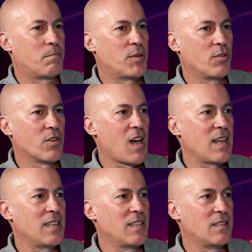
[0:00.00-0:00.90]
but you're
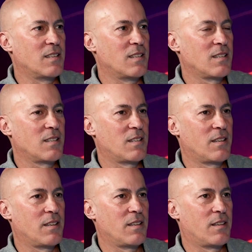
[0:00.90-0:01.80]
not in
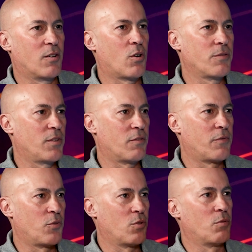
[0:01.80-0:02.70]
the
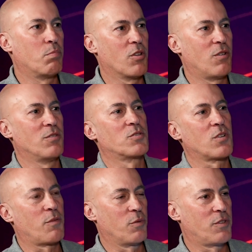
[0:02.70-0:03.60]
full-blown
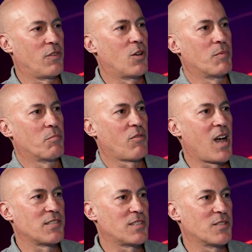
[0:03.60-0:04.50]
software development
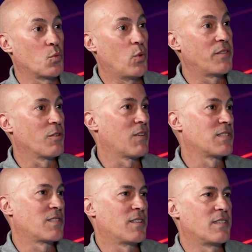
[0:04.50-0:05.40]
process with the
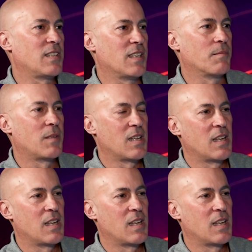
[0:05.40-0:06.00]
rest of the team.